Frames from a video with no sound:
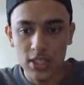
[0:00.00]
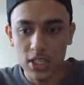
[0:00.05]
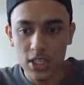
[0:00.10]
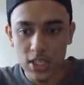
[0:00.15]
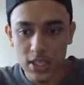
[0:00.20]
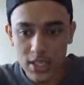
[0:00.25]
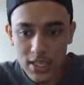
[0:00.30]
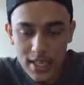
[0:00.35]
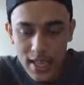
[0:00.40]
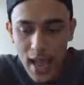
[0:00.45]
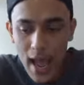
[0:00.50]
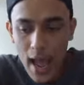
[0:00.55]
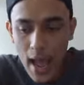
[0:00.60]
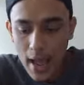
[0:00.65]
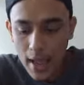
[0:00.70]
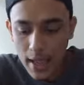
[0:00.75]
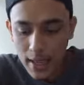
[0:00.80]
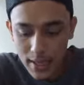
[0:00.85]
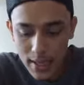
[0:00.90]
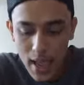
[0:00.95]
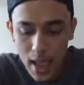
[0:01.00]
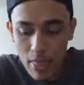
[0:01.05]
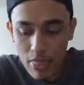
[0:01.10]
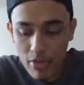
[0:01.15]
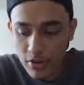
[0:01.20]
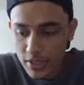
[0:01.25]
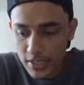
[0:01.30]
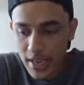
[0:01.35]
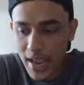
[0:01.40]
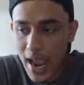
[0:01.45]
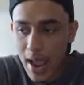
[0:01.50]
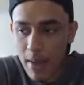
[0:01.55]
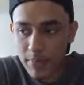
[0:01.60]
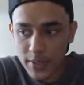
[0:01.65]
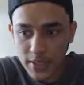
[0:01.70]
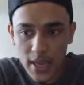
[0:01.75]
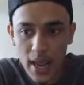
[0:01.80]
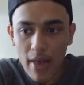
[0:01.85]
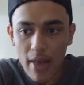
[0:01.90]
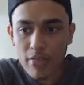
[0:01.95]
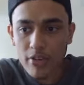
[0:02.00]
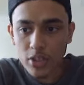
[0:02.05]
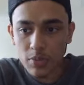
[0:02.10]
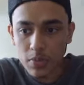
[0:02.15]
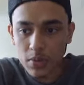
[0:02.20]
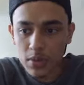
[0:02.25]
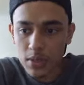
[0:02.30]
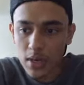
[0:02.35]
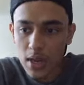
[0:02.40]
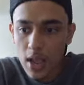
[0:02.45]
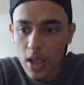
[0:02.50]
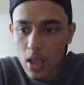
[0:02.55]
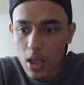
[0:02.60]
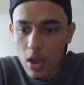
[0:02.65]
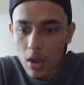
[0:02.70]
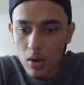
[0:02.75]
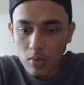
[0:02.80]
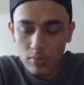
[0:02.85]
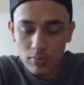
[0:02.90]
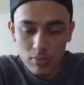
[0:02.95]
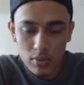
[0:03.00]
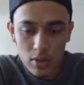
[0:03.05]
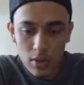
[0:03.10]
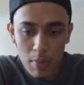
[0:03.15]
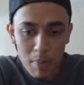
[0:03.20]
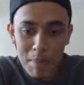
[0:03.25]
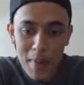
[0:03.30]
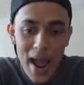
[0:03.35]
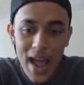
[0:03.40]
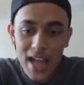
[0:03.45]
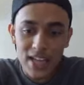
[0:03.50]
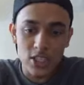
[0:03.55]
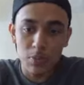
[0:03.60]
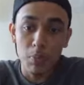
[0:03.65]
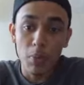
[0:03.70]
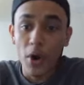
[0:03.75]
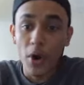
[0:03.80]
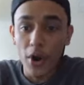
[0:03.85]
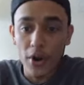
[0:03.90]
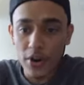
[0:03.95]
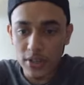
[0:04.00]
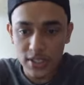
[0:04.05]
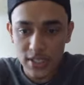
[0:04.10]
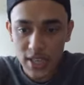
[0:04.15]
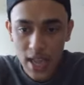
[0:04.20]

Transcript: Just, yeah, yeah, there's camps. Yeah, there's been mass murders.